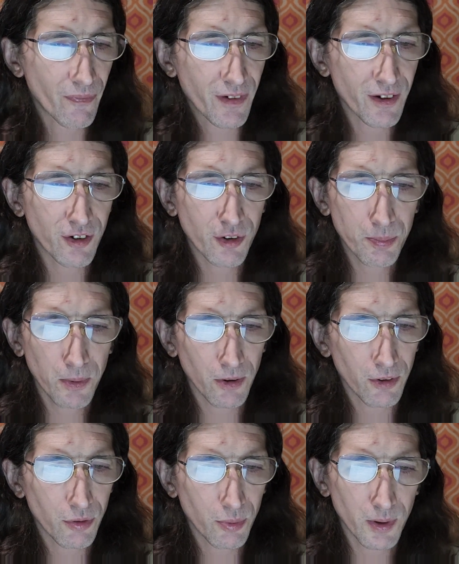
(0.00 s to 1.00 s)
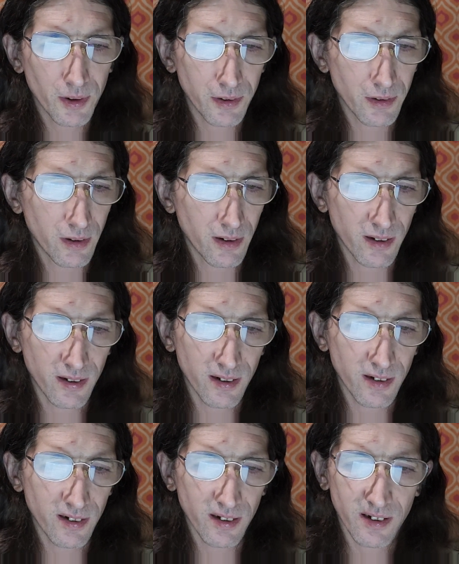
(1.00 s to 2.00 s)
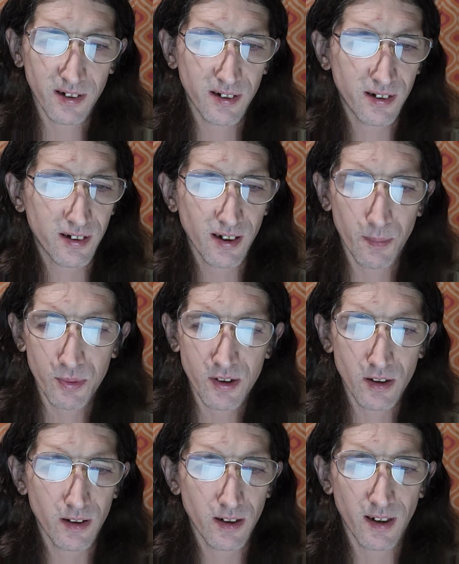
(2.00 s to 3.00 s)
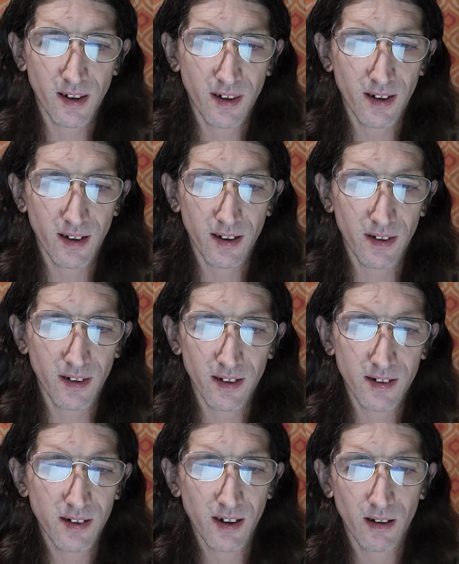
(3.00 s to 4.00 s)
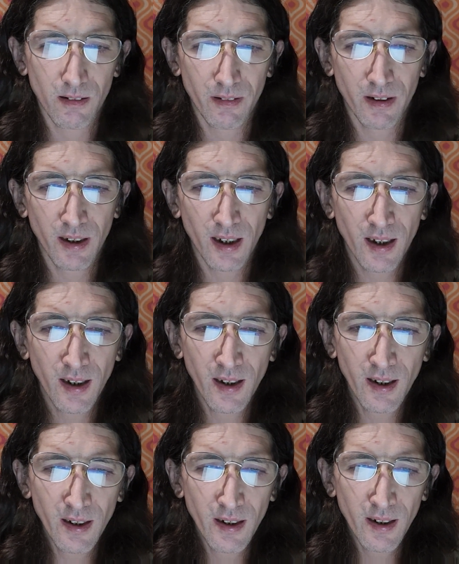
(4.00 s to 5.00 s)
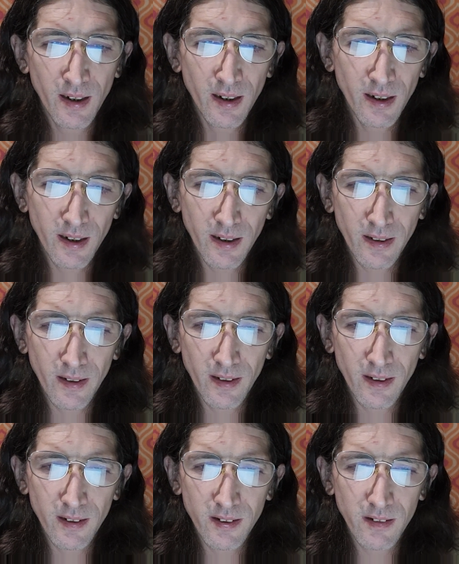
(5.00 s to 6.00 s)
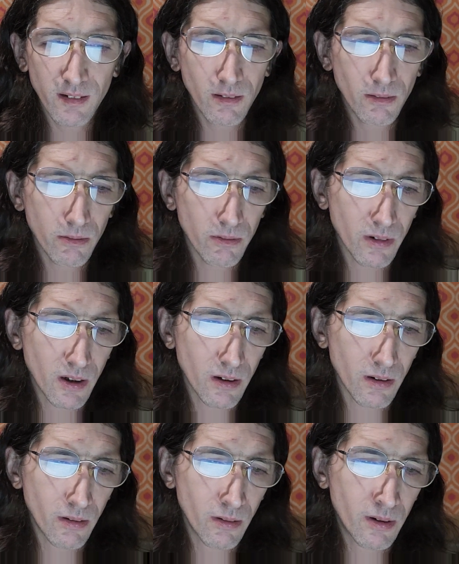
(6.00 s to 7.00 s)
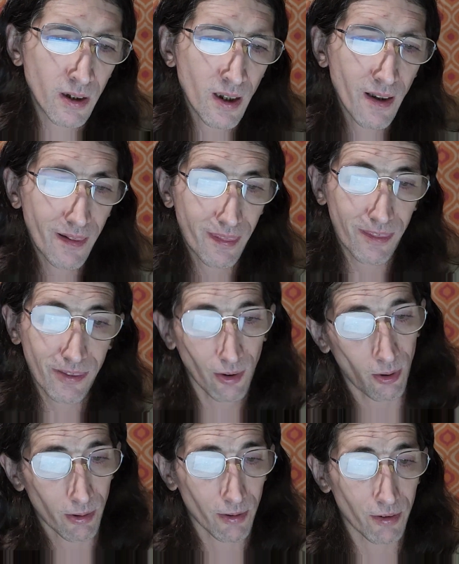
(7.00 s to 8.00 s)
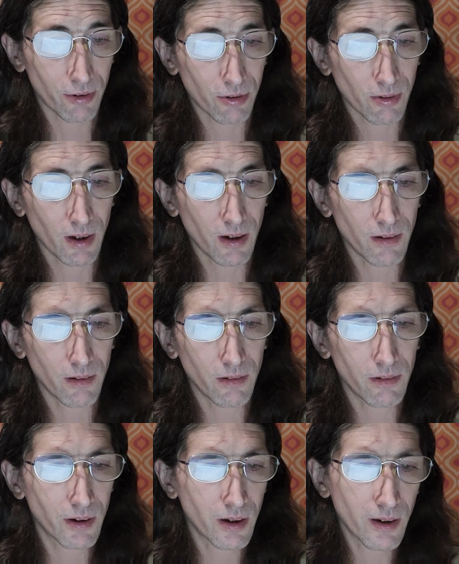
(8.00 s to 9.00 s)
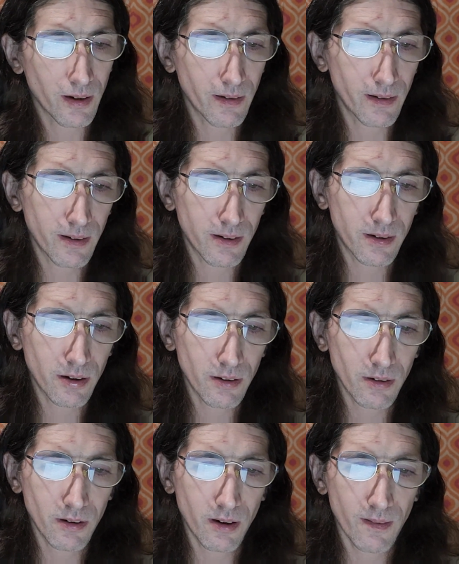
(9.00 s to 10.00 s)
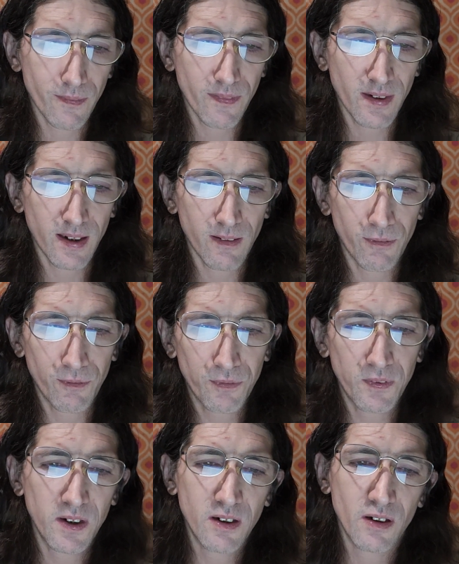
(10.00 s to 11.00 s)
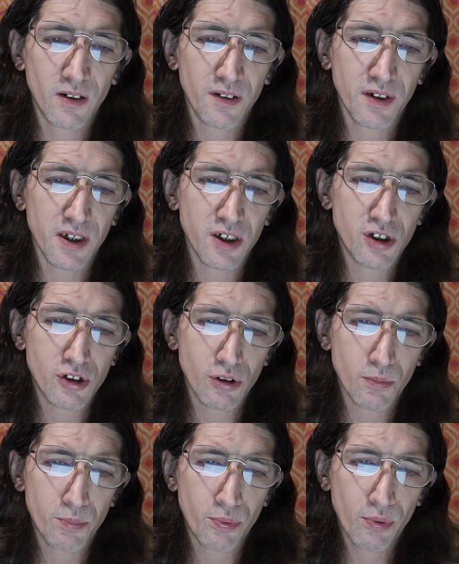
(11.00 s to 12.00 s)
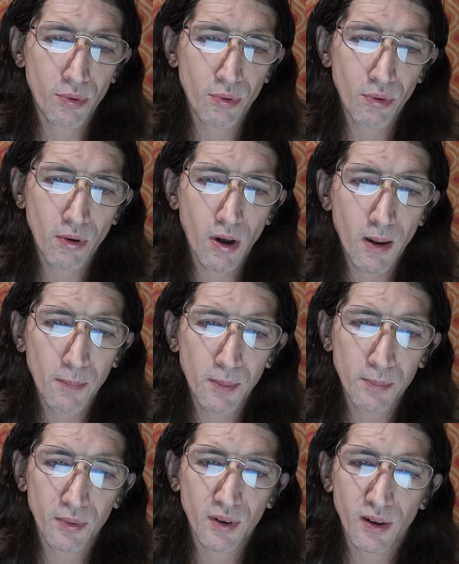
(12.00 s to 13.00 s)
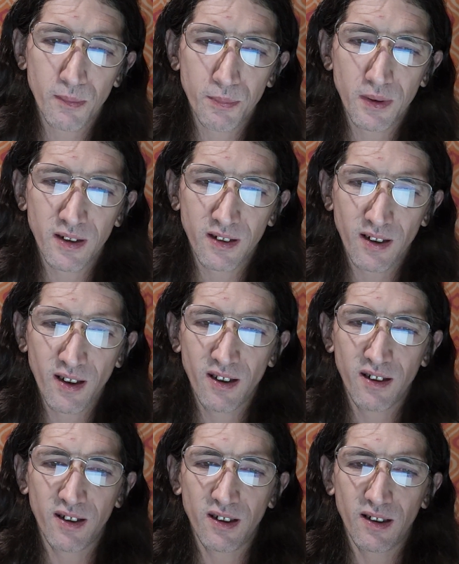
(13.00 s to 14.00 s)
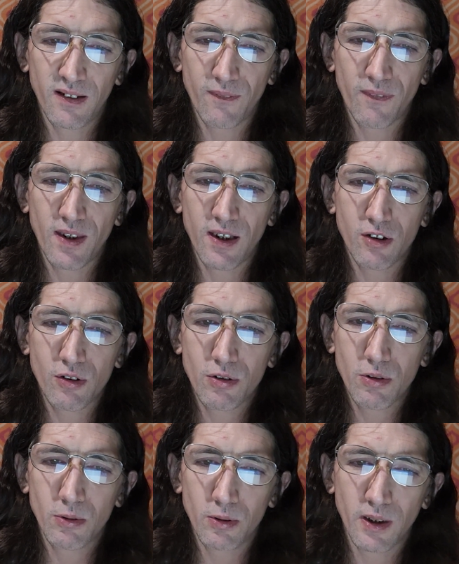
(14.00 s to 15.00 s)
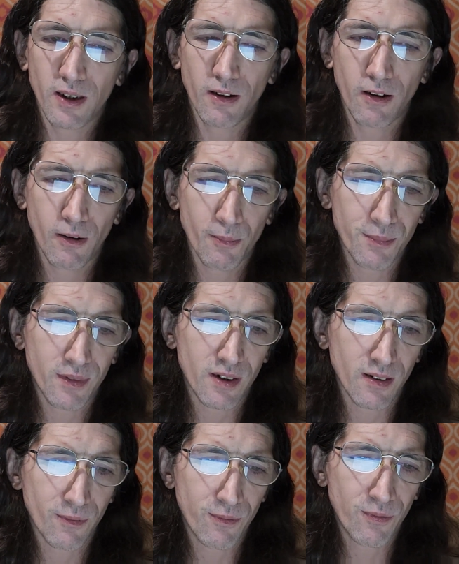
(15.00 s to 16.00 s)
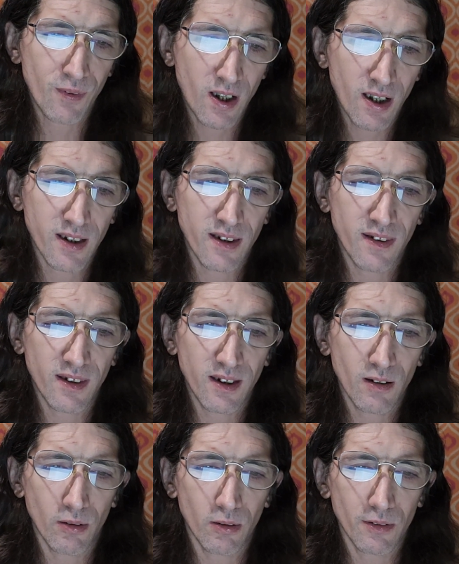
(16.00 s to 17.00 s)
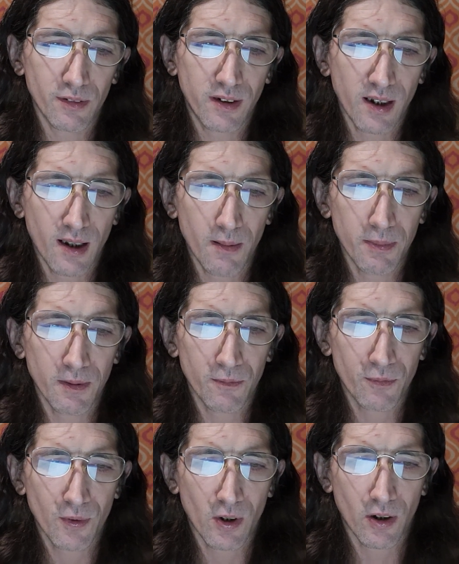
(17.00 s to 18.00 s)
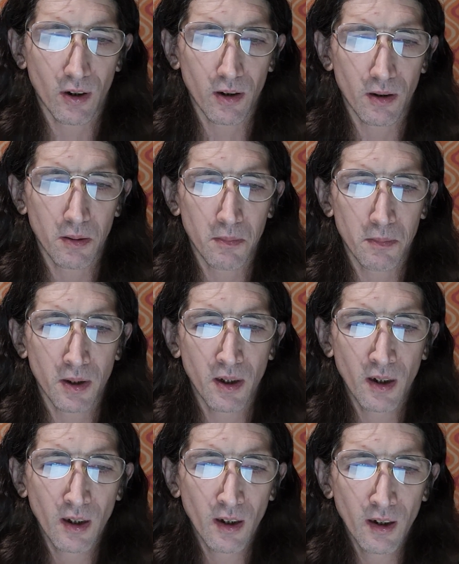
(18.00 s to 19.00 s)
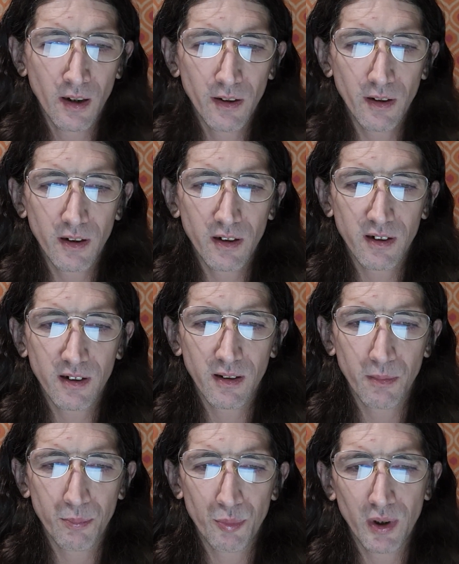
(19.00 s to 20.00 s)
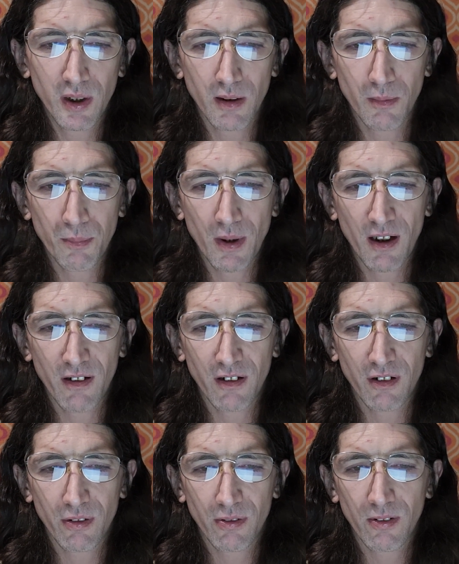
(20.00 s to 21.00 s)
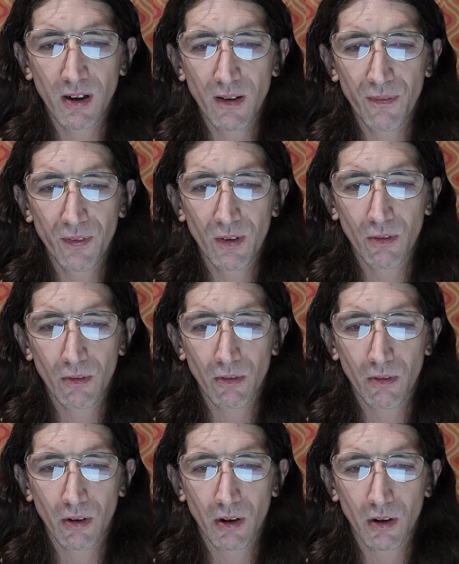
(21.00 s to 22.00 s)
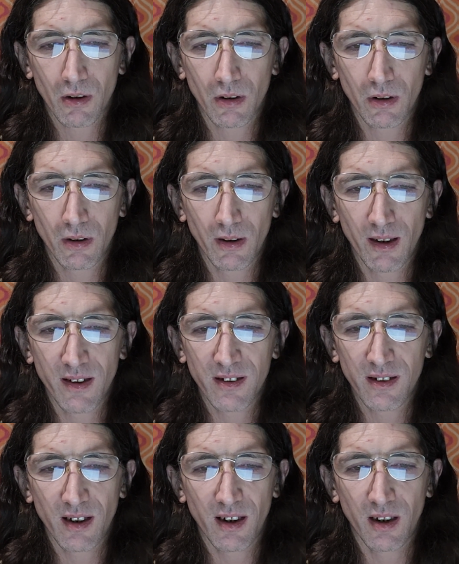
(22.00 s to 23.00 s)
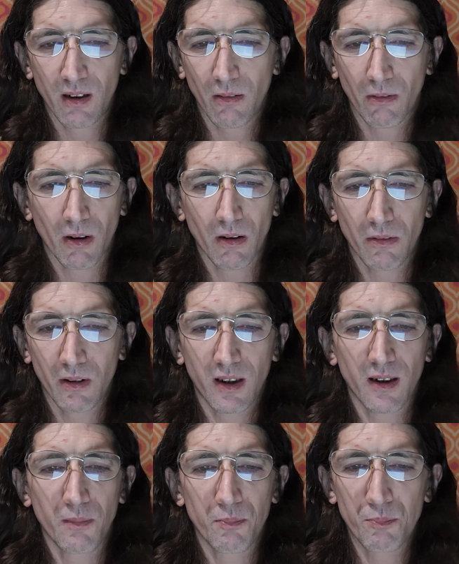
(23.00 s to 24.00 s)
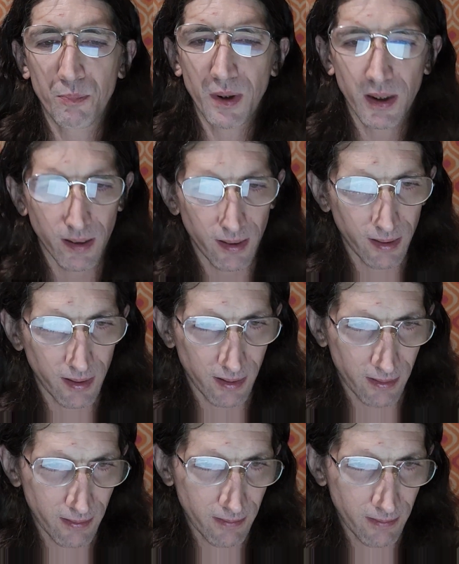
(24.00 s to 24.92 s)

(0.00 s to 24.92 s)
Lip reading: The sparse wilderness is exceptionally thick in this area, and this new road, Thor's Road, the turnoff they feel they should probably be taking if they truly hope to find the old Talbot farm, looks to be about as rough and rural as any road can be.